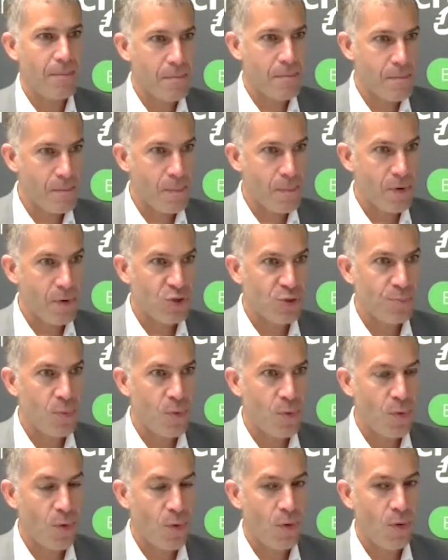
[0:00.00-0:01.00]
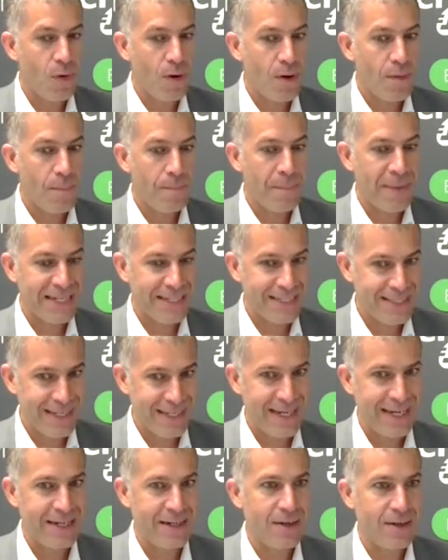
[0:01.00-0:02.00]
much more
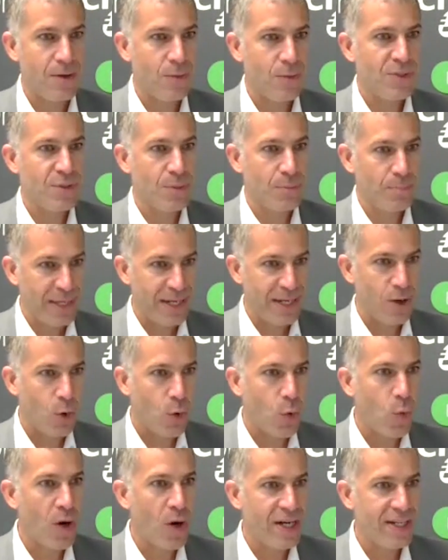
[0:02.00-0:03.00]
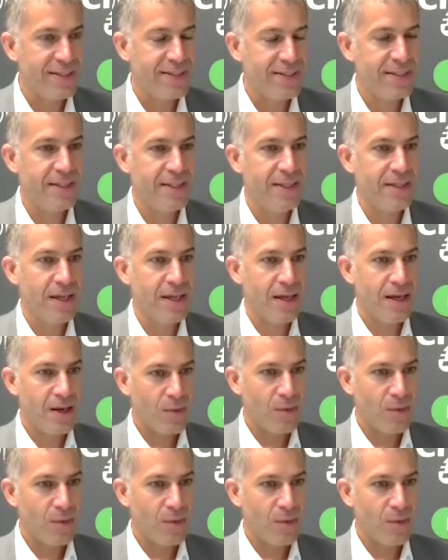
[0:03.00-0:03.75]
maintained with a better quality,